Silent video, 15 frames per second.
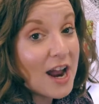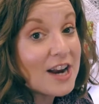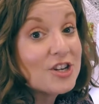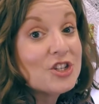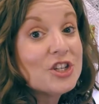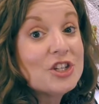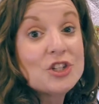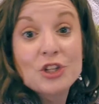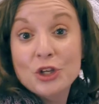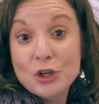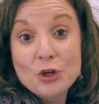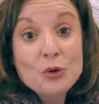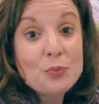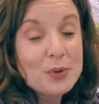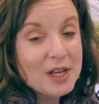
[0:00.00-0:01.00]
actually
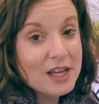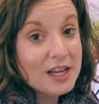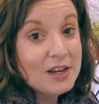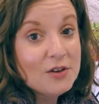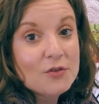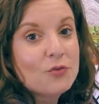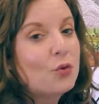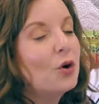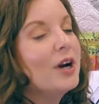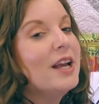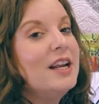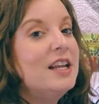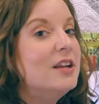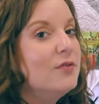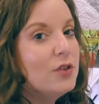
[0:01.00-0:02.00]
too big for
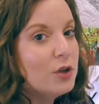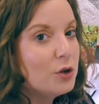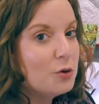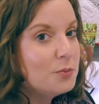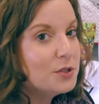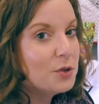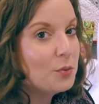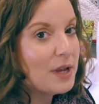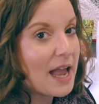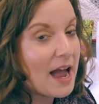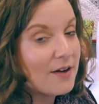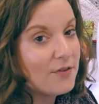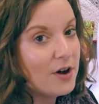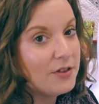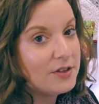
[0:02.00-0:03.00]
any of the hoops that we
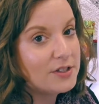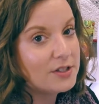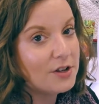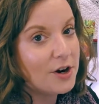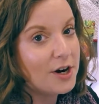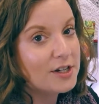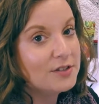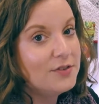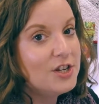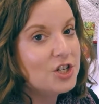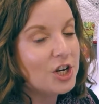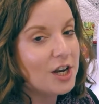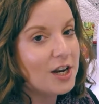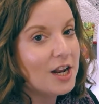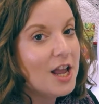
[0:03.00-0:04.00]
have on the Solaris
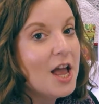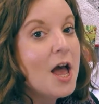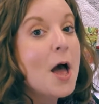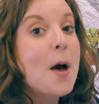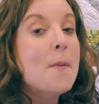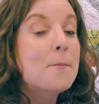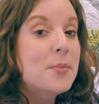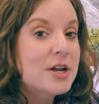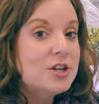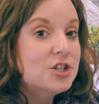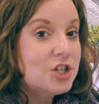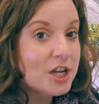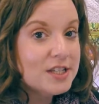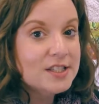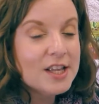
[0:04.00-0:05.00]
Vision, but
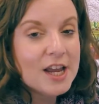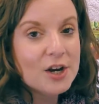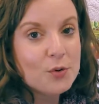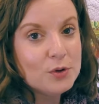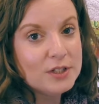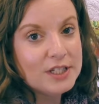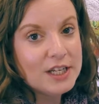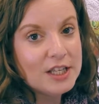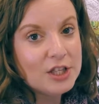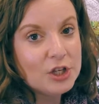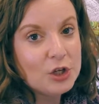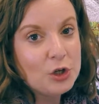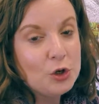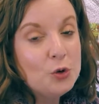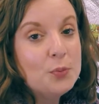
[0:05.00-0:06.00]
just like quilting in the
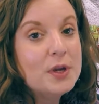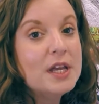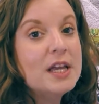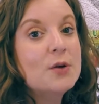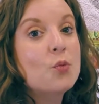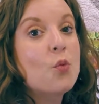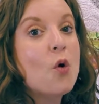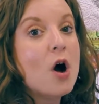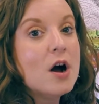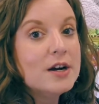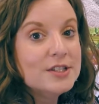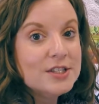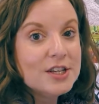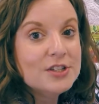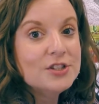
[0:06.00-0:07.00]
hoop, it
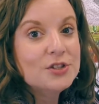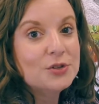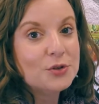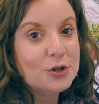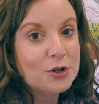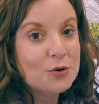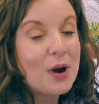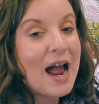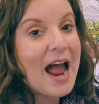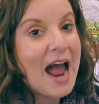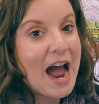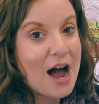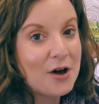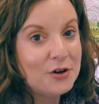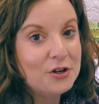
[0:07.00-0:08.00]
walks us through
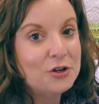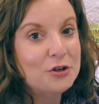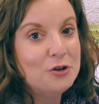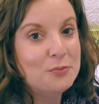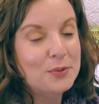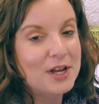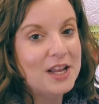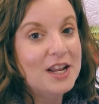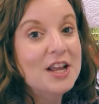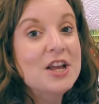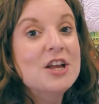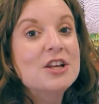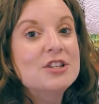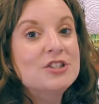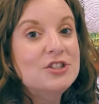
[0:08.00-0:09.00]
how to hoop it
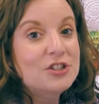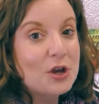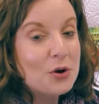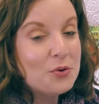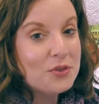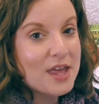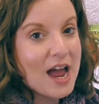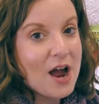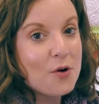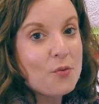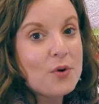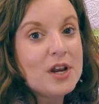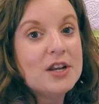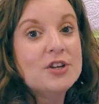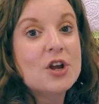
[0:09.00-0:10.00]
so that
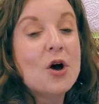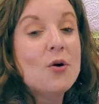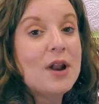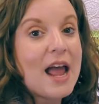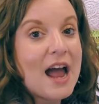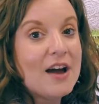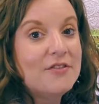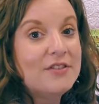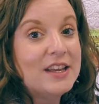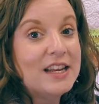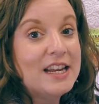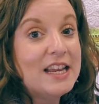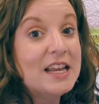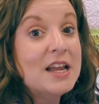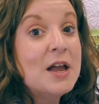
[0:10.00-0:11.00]
we don't have
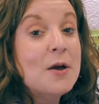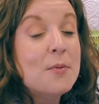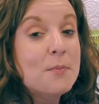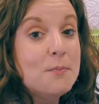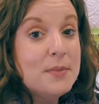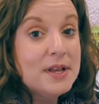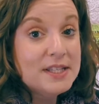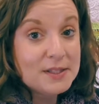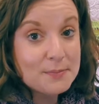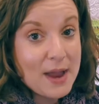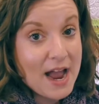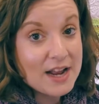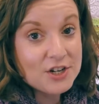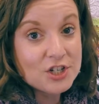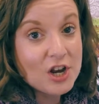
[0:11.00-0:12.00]
any
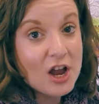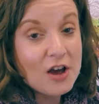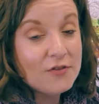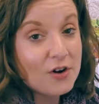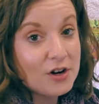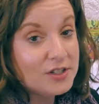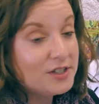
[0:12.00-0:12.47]
mismatch of our